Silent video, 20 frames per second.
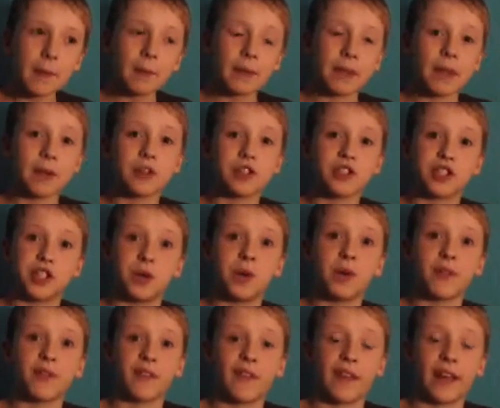But they would just do
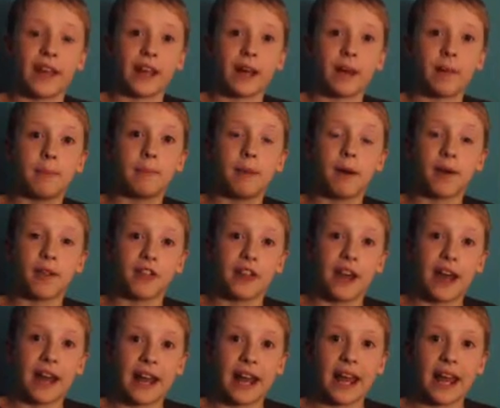it for, like, a month
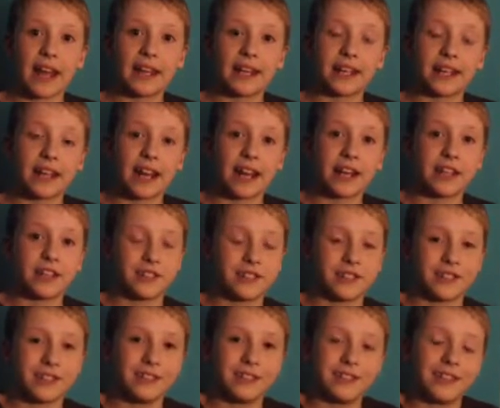on end, and I
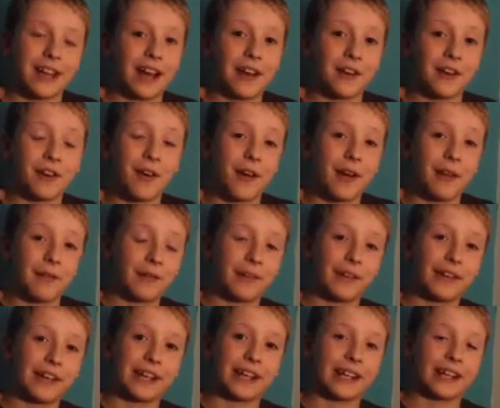just, I don't know, I
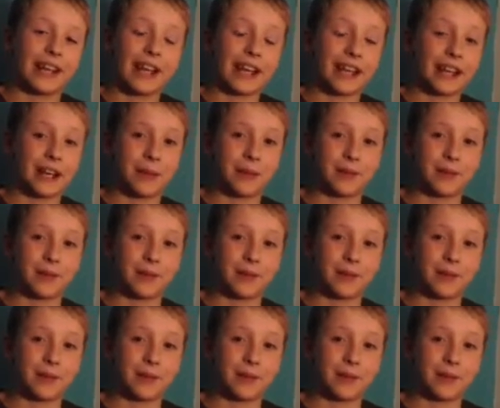really didn't like it.